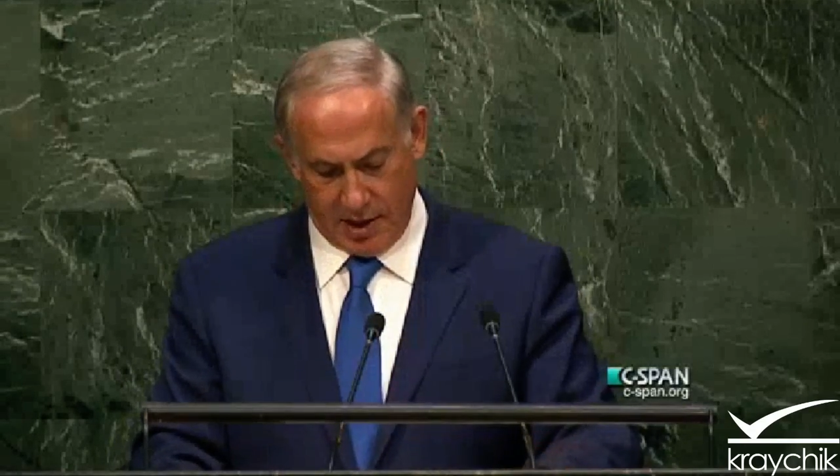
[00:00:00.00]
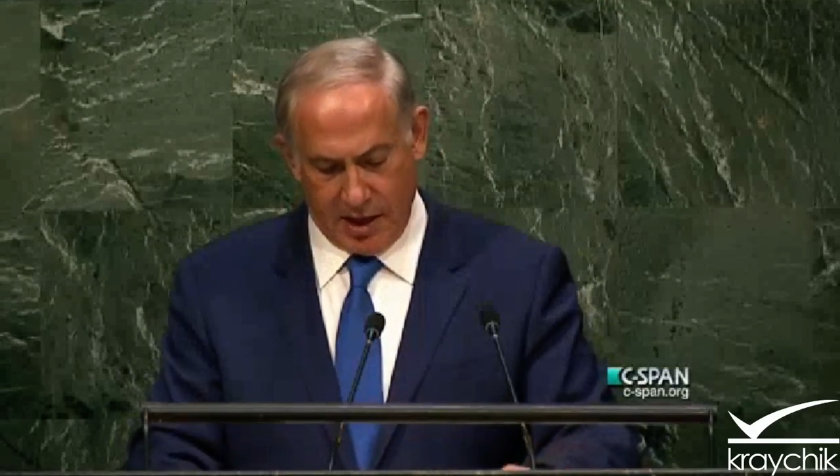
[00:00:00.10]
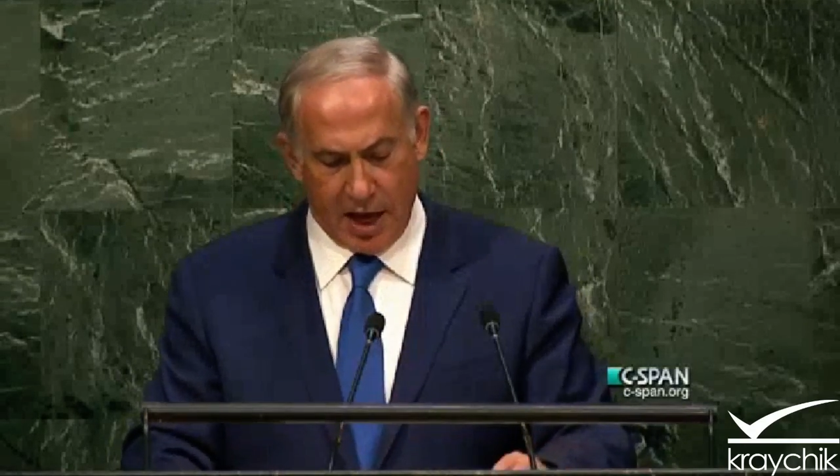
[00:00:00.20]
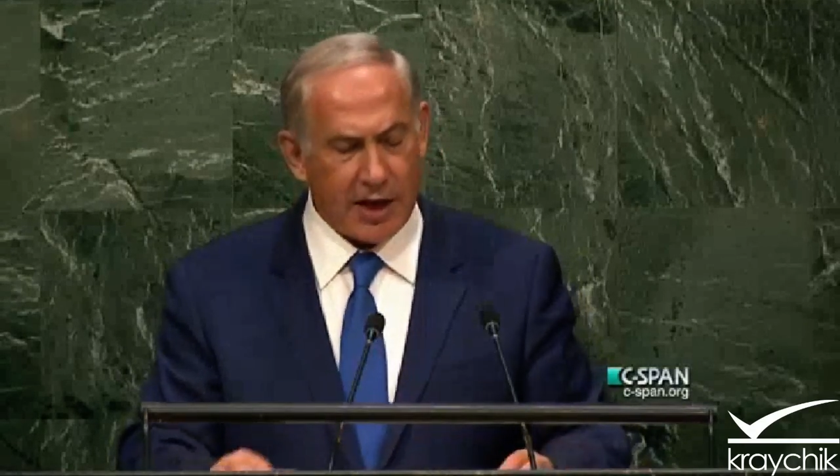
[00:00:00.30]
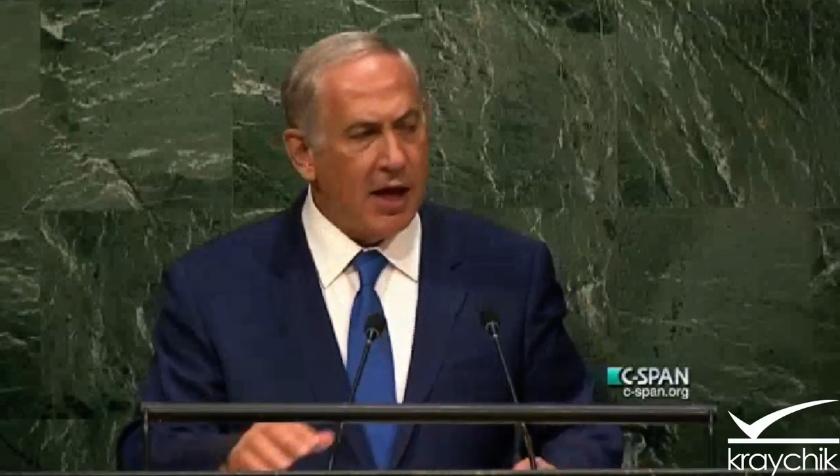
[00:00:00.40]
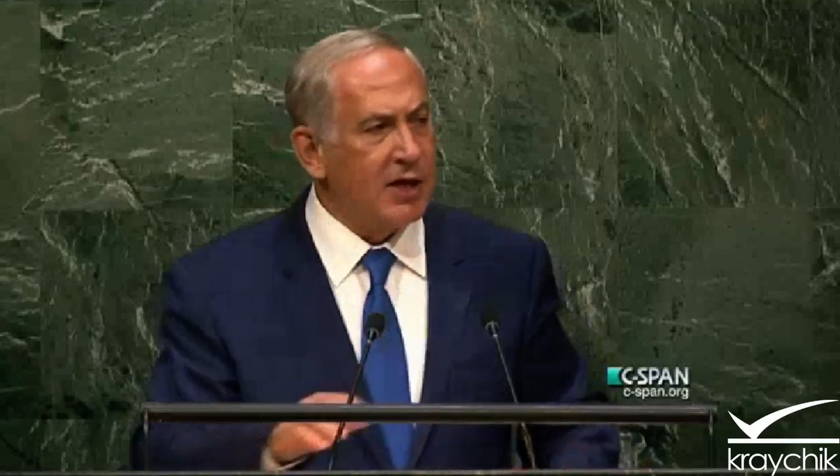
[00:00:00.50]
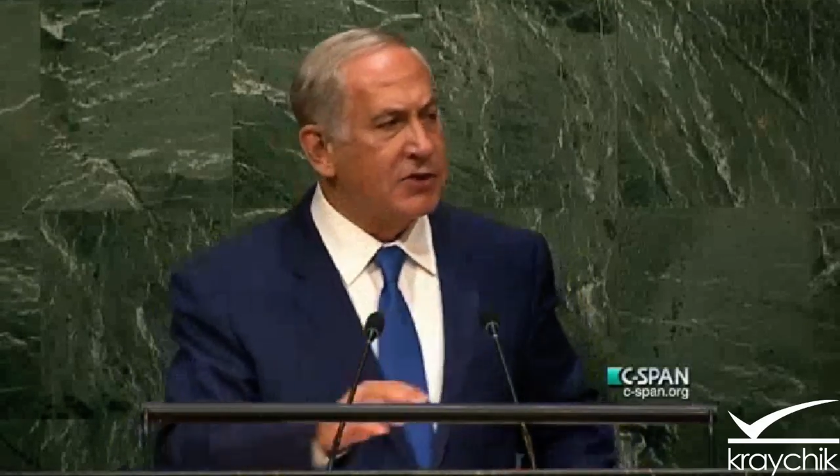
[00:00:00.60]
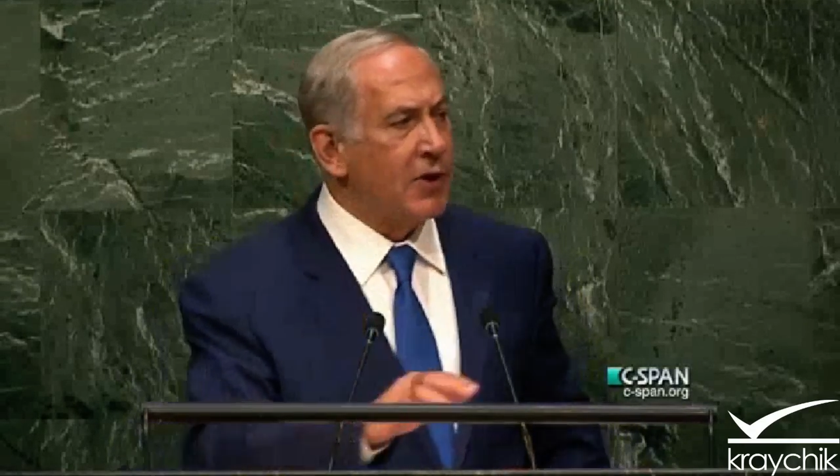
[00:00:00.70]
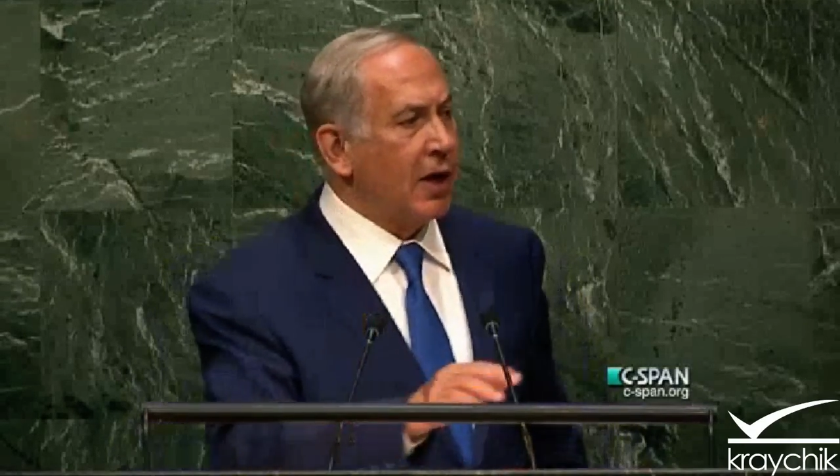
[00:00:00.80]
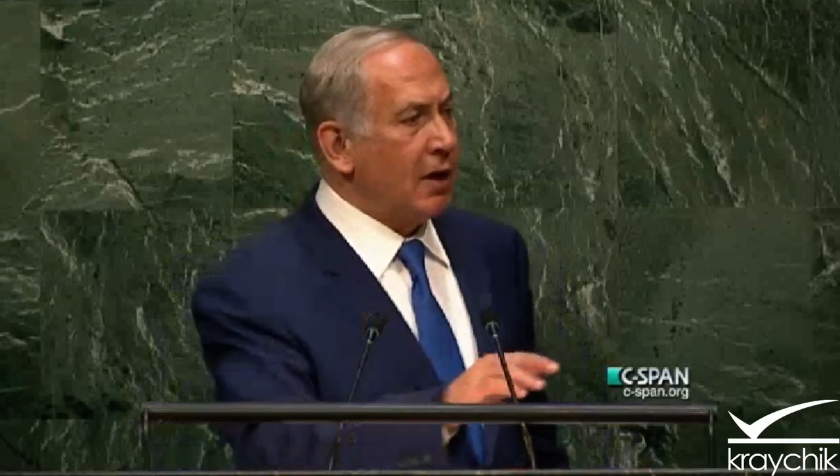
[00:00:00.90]
Yet
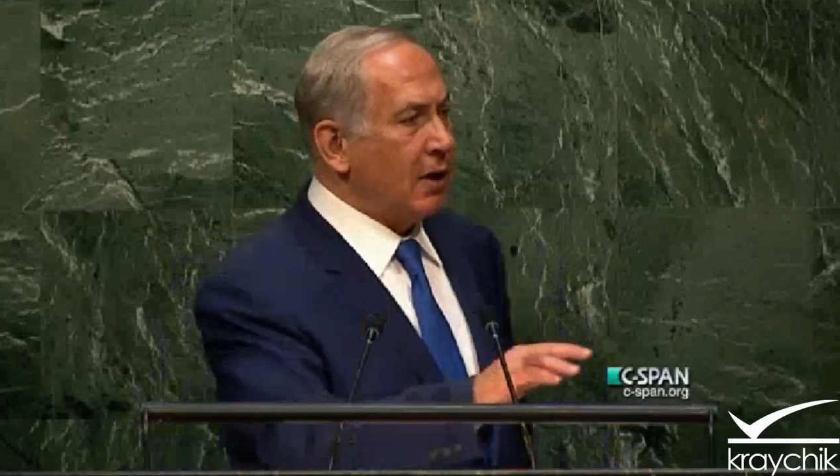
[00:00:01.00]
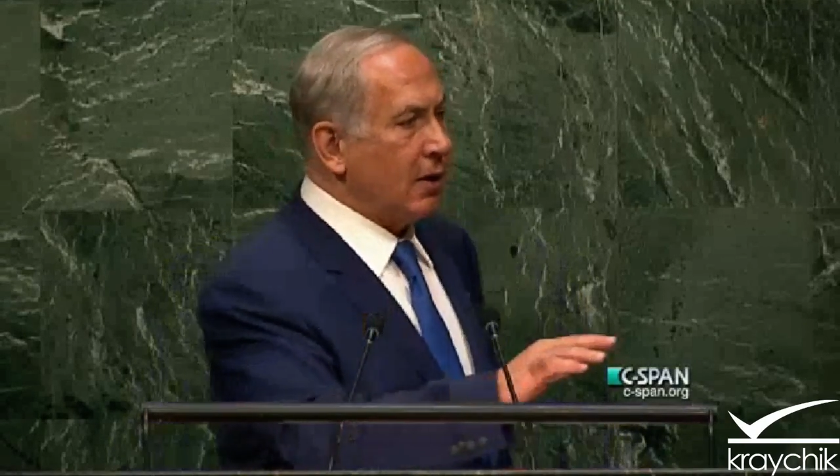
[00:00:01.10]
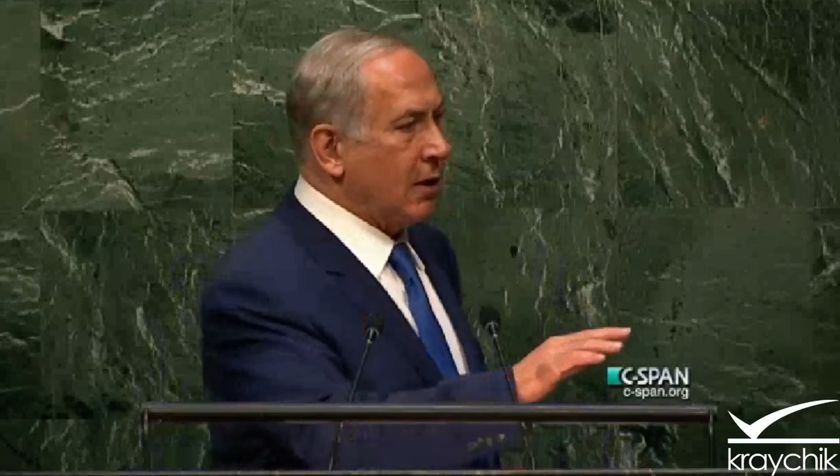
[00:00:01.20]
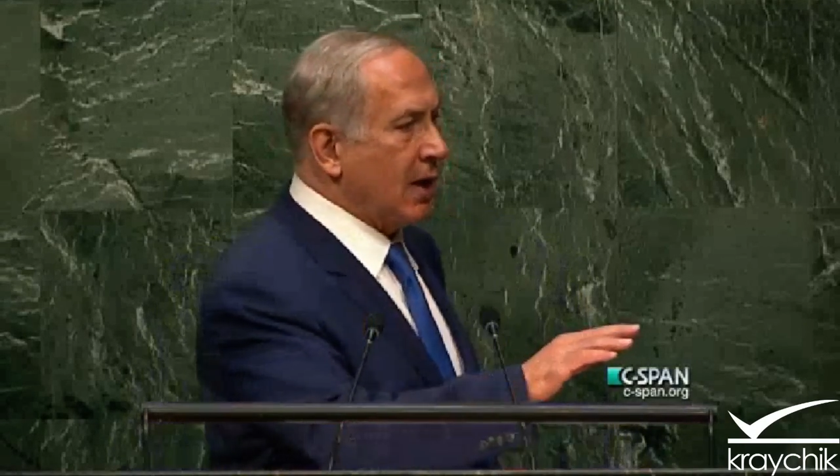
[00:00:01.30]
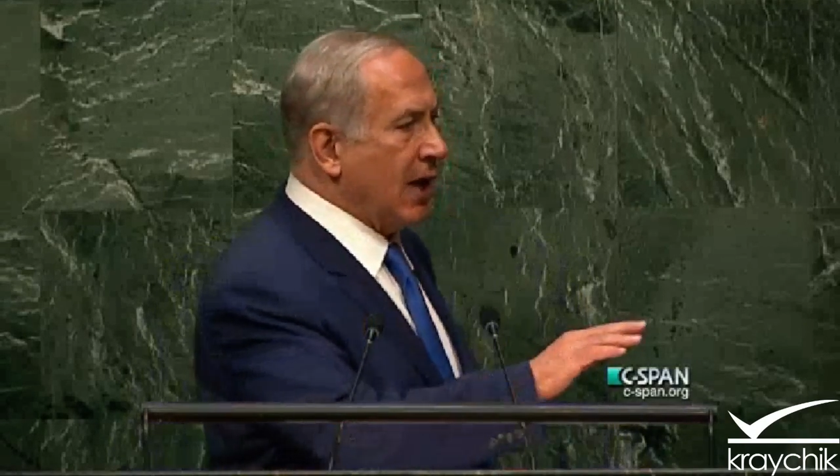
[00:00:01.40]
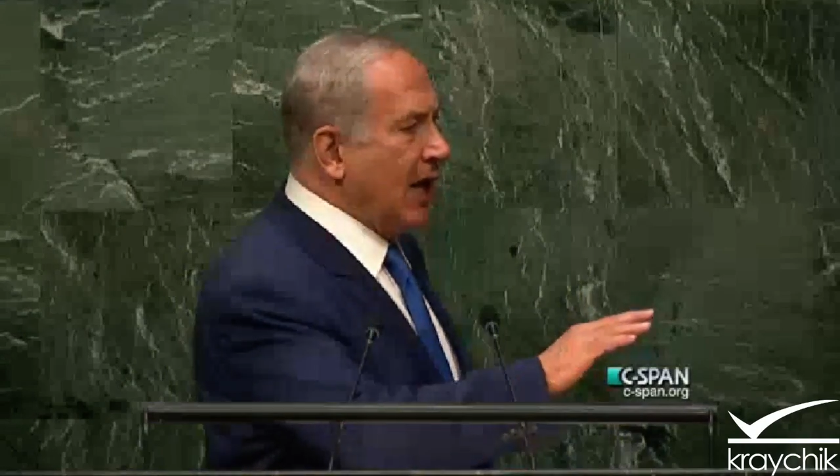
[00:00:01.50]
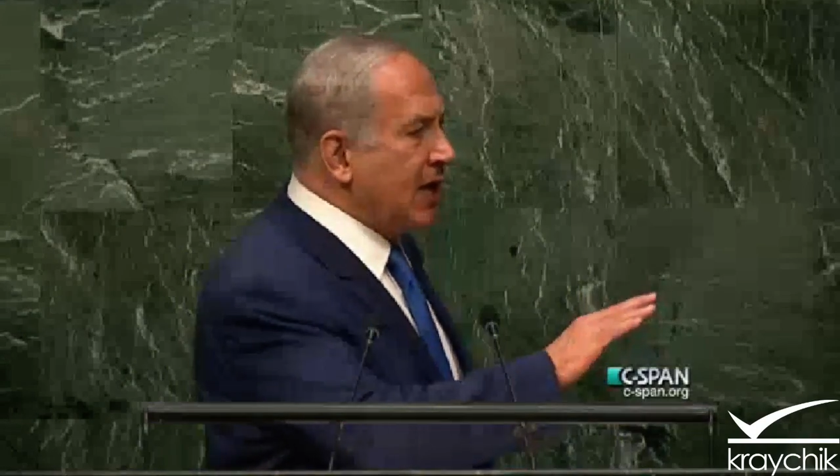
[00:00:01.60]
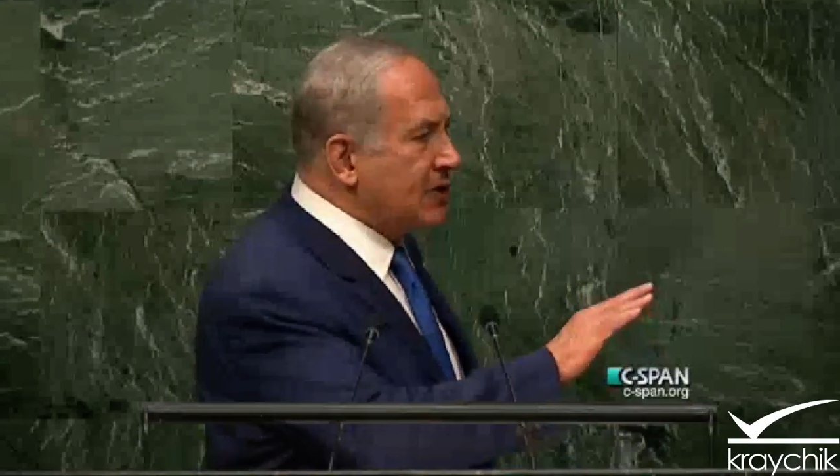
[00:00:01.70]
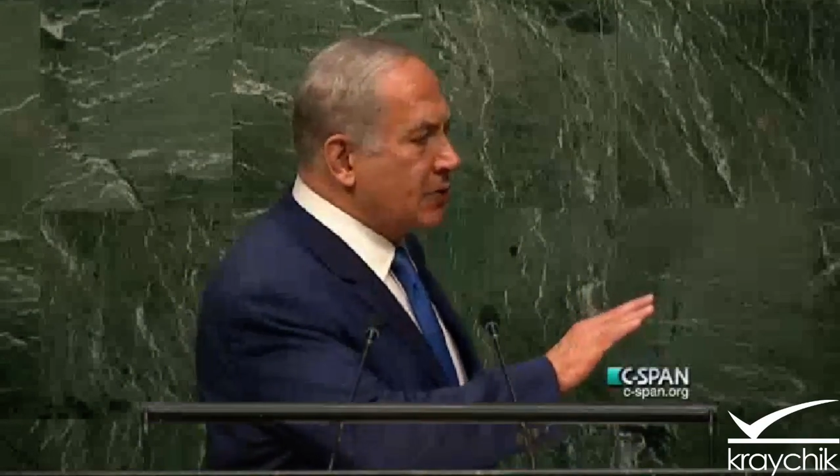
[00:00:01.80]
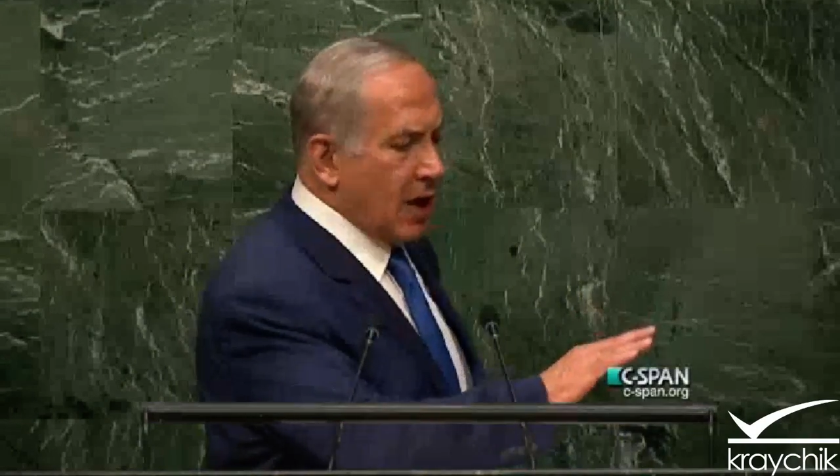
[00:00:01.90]
Israel
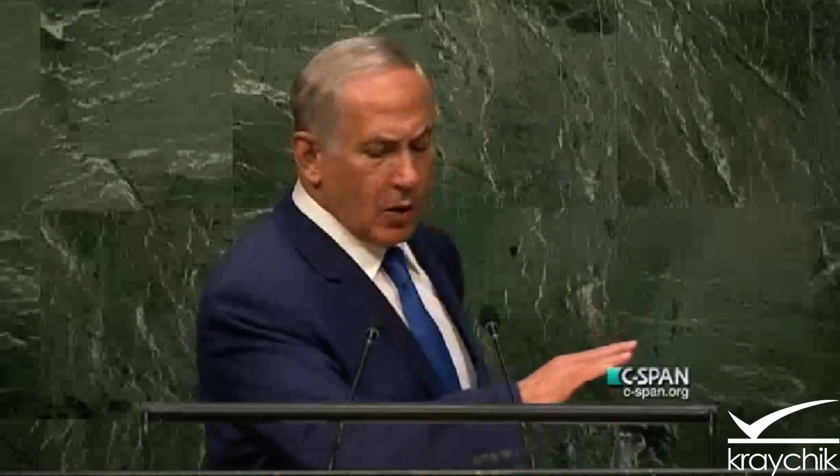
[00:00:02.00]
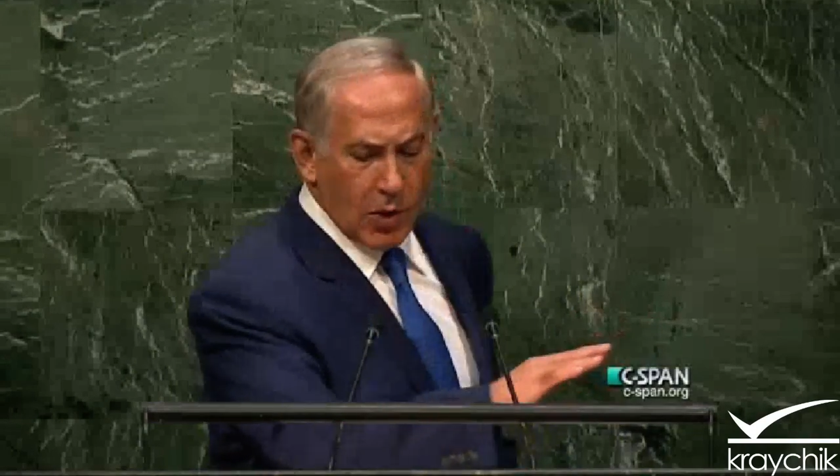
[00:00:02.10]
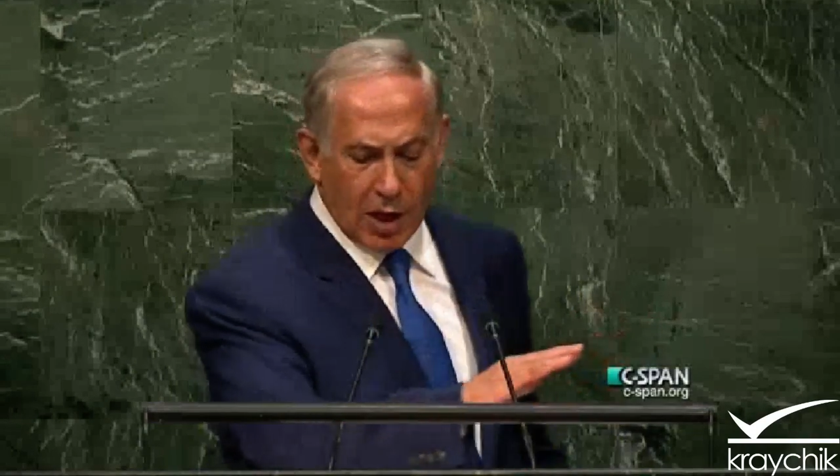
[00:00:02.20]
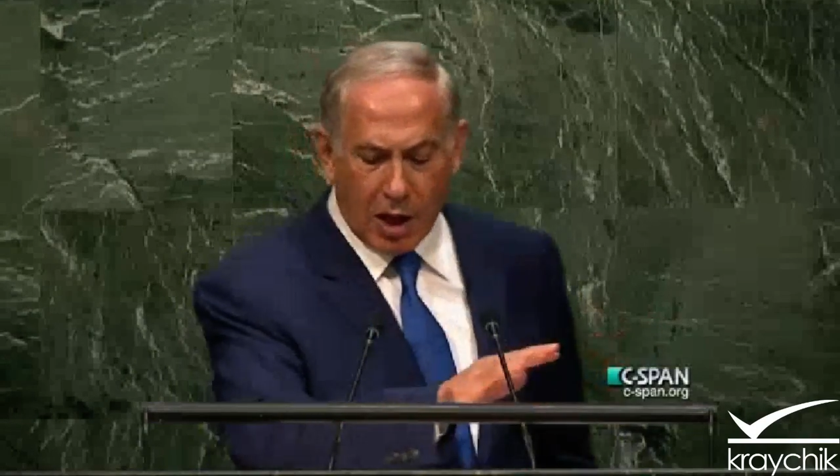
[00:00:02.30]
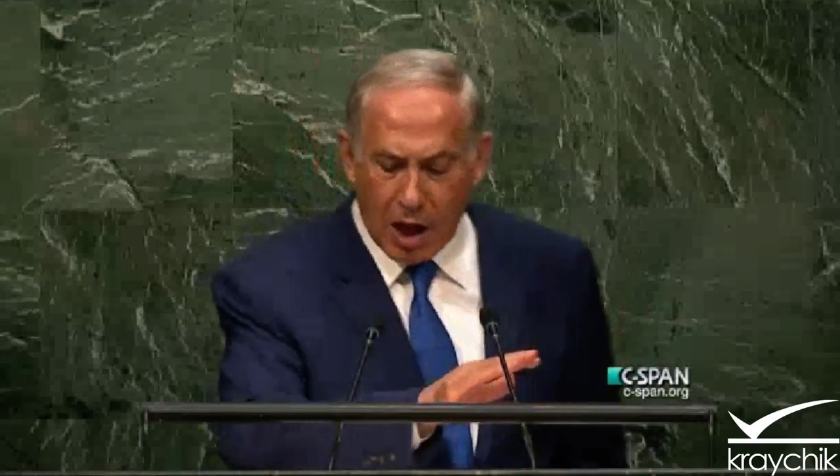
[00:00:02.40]
will